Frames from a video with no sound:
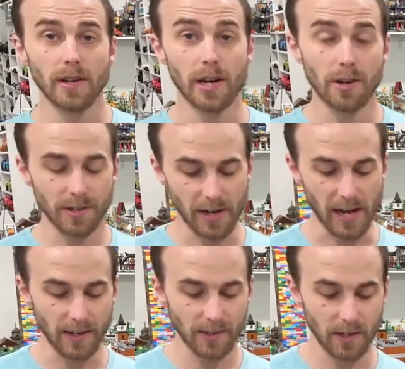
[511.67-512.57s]
Harrison
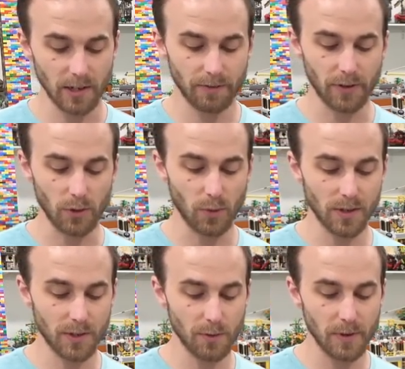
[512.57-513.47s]
asks, if there
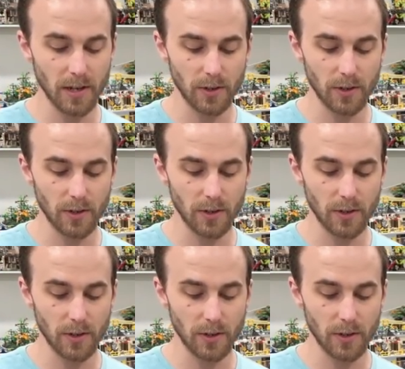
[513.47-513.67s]
was to be